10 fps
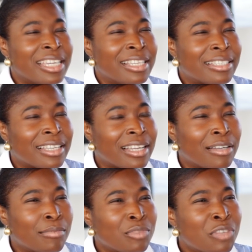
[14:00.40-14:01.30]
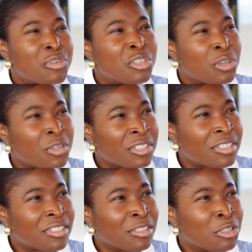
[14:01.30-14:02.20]
is the
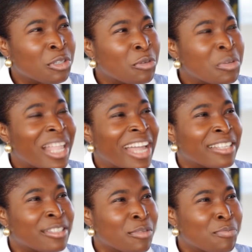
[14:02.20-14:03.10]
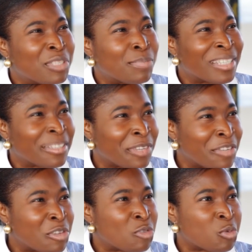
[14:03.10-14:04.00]
resource, reliance on
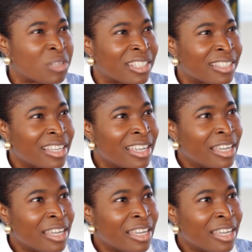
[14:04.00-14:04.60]
specific resources.